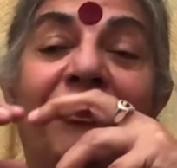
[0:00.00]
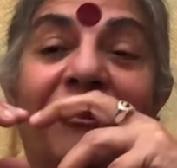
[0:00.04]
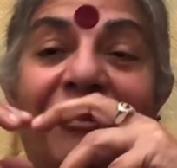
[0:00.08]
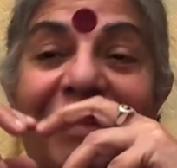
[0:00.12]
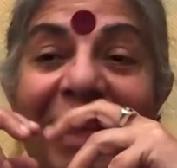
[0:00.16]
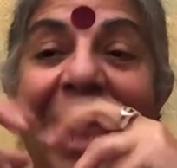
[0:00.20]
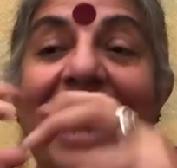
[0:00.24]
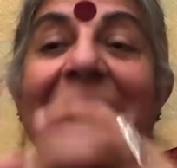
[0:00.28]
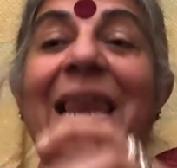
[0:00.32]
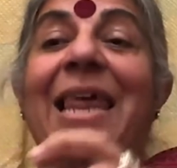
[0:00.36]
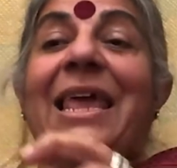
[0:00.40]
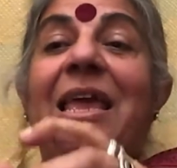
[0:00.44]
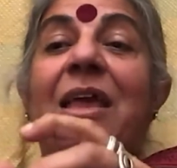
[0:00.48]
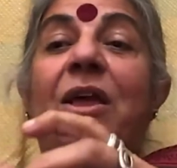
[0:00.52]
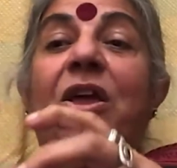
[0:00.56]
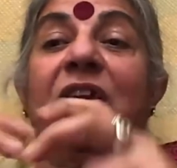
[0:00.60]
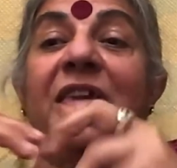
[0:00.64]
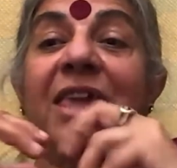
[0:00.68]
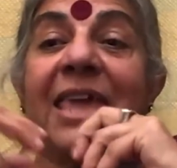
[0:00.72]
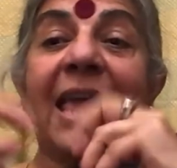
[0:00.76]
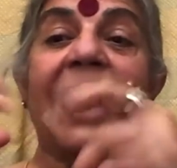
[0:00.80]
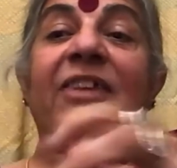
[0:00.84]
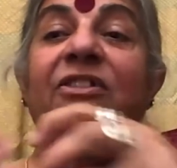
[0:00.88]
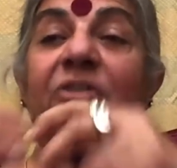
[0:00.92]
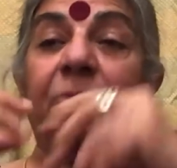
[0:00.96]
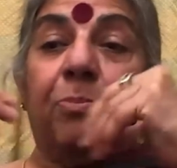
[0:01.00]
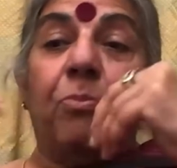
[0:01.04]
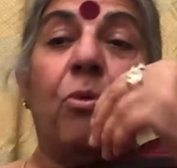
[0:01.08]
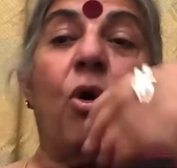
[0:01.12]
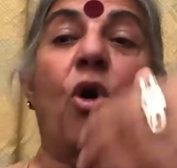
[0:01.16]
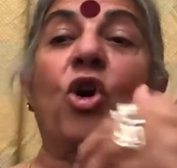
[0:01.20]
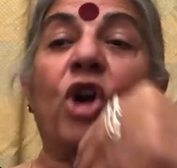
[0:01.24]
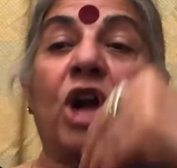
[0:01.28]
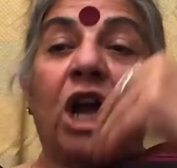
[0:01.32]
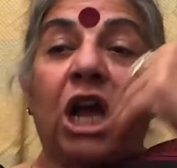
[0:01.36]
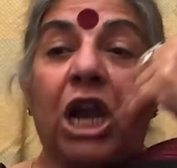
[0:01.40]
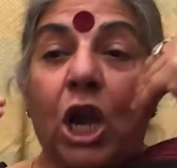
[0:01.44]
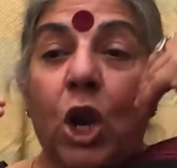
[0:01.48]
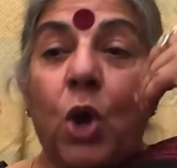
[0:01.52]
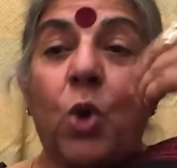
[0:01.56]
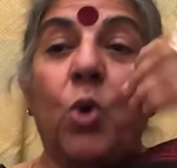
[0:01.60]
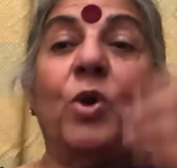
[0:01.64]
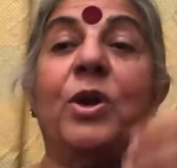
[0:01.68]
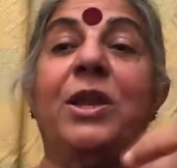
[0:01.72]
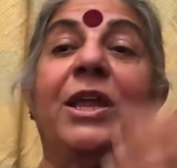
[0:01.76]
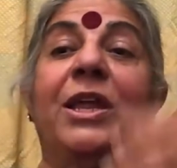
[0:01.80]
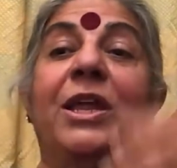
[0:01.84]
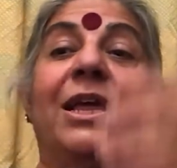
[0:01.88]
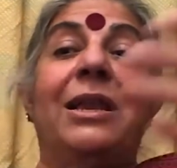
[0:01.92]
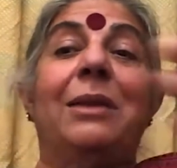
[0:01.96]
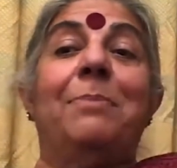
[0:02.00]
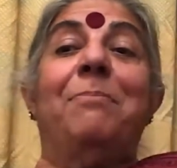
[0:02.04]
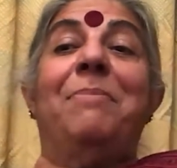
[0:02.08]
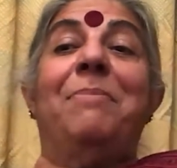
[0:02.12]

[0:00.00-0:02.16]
telling yet more colonial